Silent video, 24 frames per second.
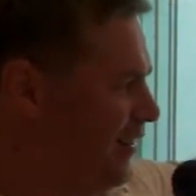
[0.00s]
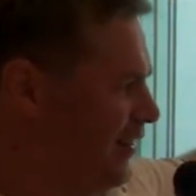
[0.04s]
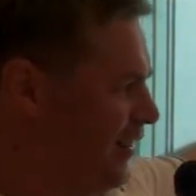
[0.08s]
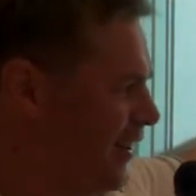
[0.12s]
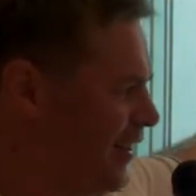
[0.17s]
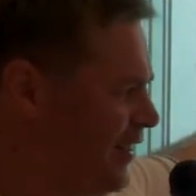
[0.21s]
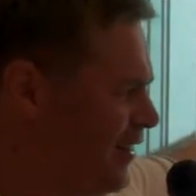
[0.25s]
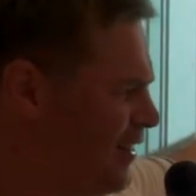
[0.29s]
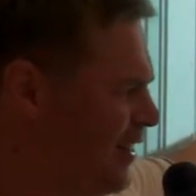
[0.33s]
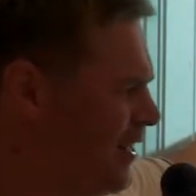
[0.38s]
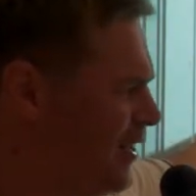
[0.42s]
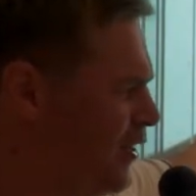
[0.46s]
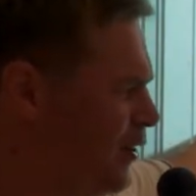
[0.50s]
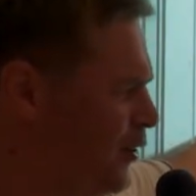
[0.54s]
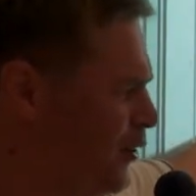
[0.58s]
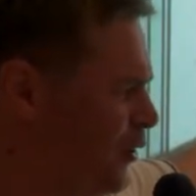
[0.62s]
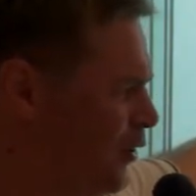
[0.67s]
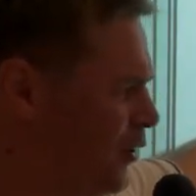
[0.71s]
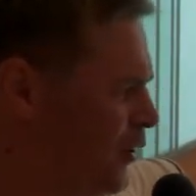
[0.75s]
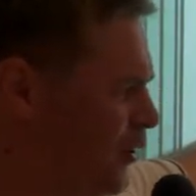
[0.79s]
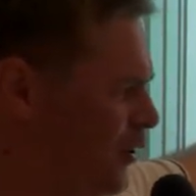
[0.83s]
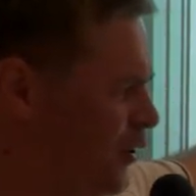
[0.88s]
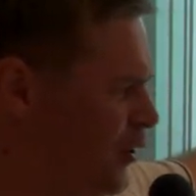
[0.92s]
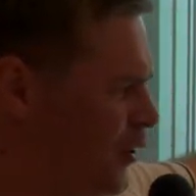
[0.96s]
I think
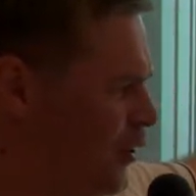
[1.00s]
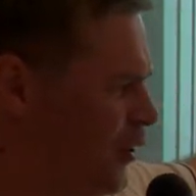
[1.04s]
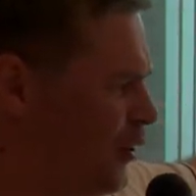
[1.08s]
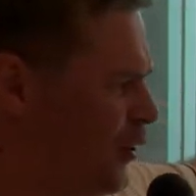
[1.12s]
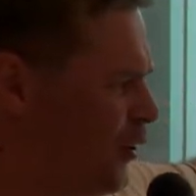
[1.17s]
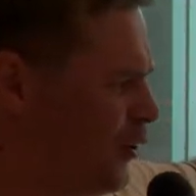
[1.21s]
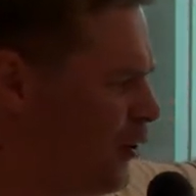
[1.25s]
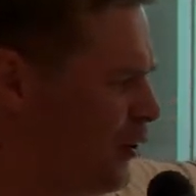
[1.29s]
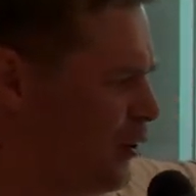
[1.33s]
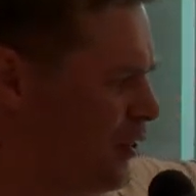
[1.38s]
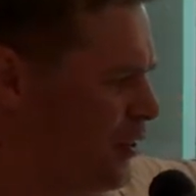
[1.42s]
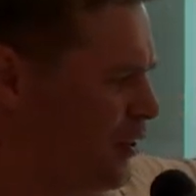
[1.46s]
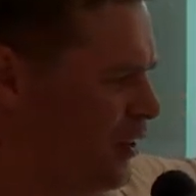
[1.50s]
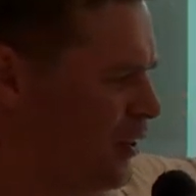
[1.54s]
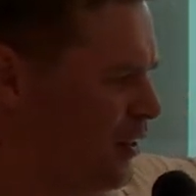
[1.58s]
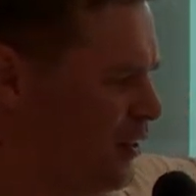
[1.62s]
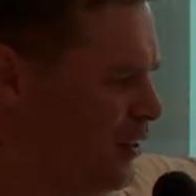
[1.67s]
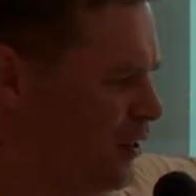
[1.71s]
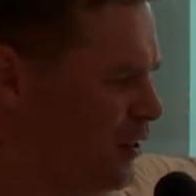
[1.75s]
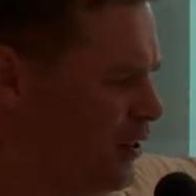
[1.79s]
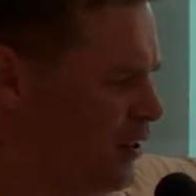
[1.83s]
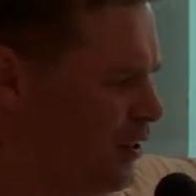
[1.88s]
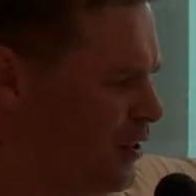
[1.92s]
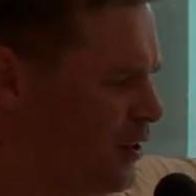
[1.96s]
you heard
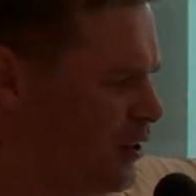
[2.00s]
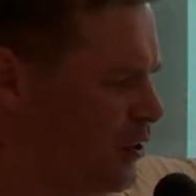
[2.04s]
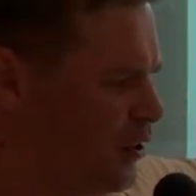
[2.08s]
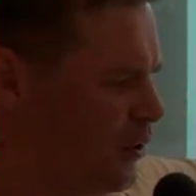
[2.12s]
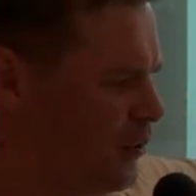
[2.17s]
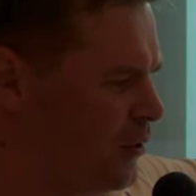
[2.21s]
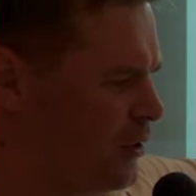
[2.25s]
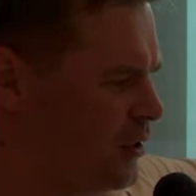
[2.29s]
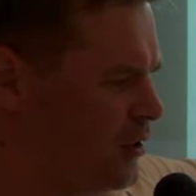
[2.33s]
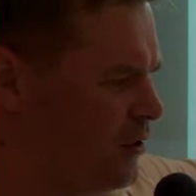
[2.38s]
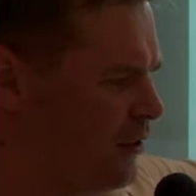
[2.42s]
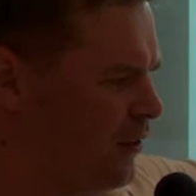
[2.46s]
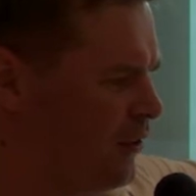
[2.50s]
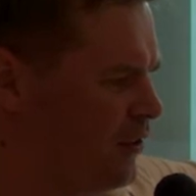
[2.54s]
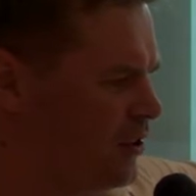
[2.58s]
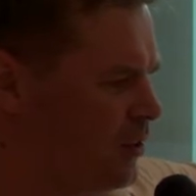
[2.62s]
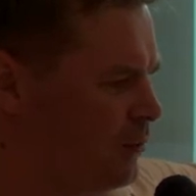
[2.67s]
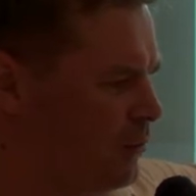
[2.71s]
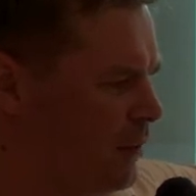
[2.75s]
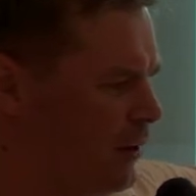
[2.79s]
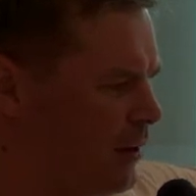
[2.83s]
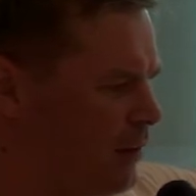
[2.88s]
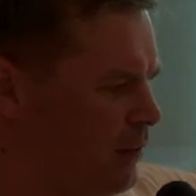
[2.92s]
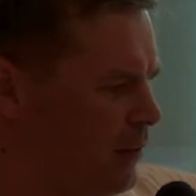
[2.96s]
the term, the
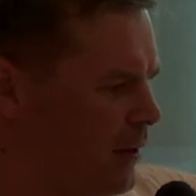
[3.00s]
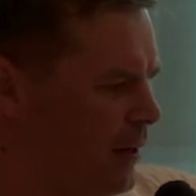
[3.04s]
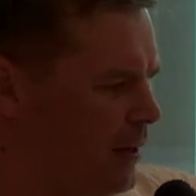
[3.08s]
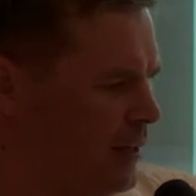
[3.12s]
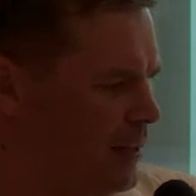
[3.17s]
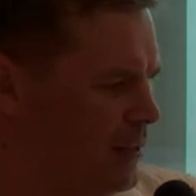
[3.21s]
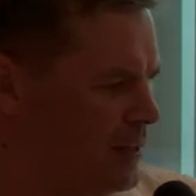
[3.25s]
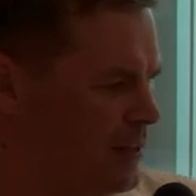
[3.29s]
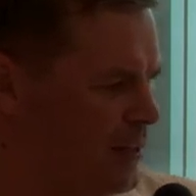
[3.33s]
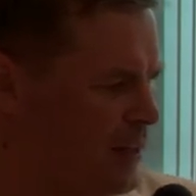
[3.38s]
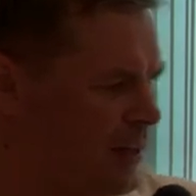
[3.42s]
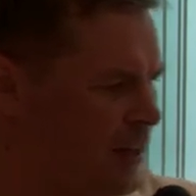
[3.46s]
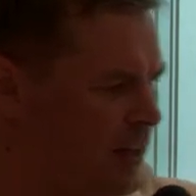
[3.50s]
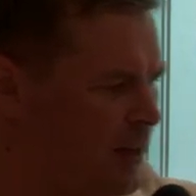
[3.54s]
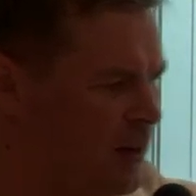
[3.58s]
survivorship bias.